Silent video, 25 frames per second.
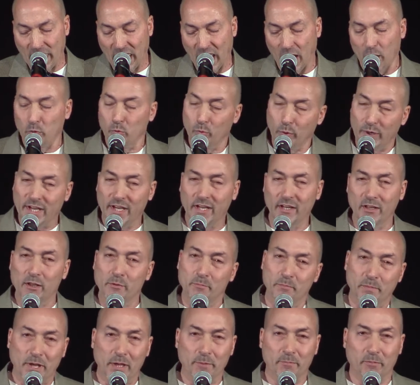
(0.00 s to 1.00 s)
We, the
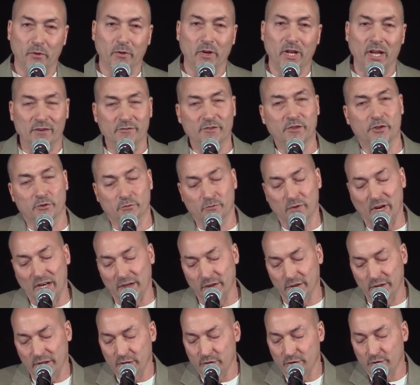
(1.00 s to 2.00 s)
people, have
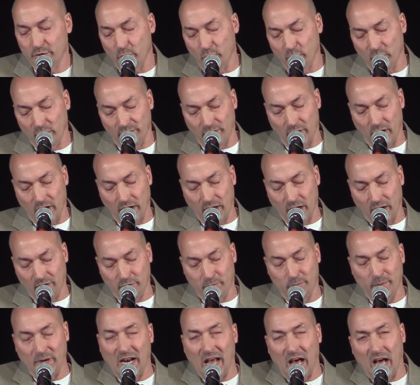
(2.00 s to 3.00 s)
surrendered control of our
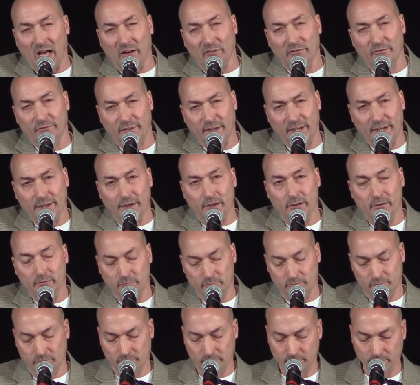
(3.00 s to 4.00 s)
government out of fear.
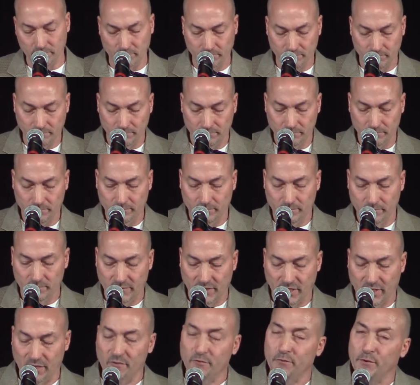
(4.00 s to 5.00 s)

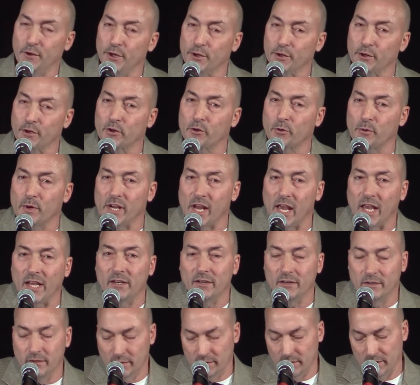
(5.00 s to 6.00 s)
Fear
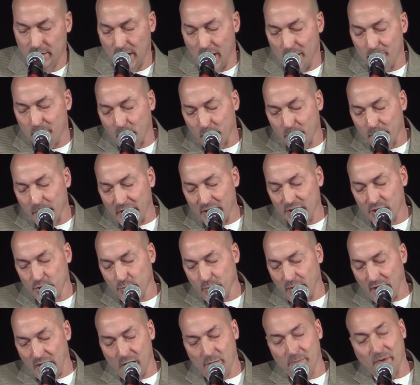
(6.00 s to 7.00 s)
created and
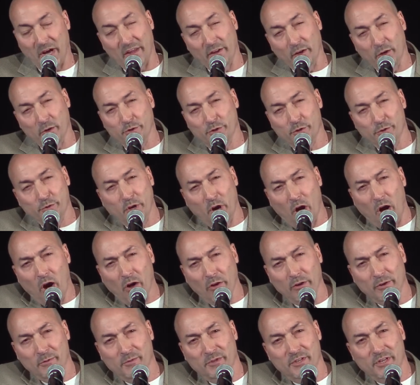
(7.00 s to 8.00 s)
perpetuated by those who call
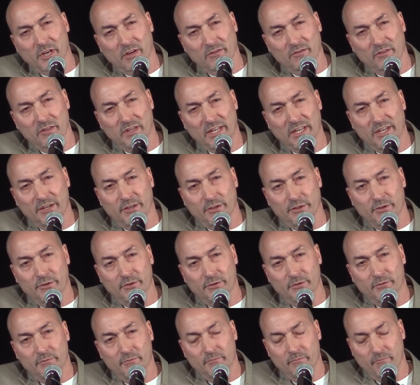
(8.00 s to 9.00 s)
themselves leaders.
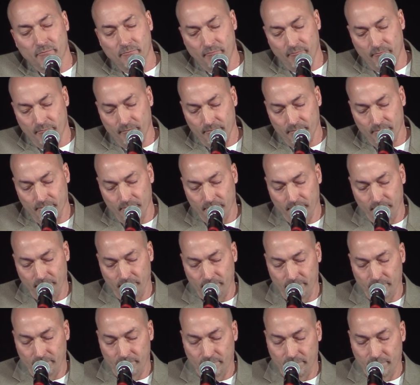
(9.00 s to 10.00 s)

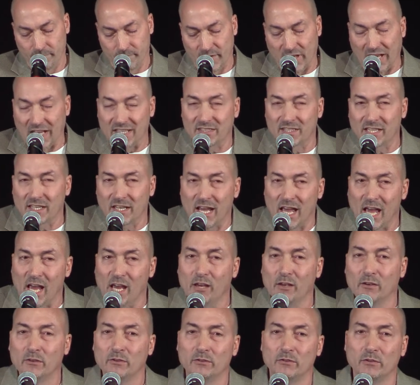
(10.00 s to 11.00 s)
And
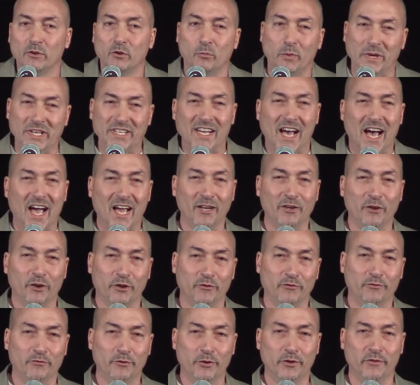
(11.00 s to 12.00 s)
today, we dine on the
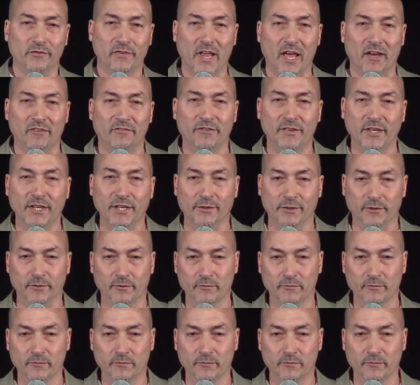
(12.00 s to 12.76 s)
fruit of that fear.